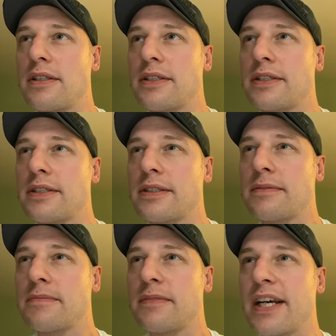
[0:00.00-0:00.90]

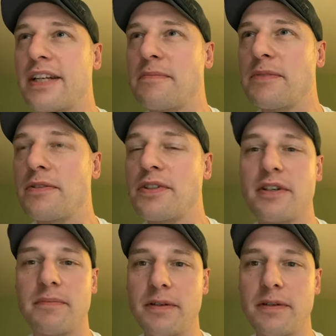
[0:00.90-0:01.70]
I got some notes here on my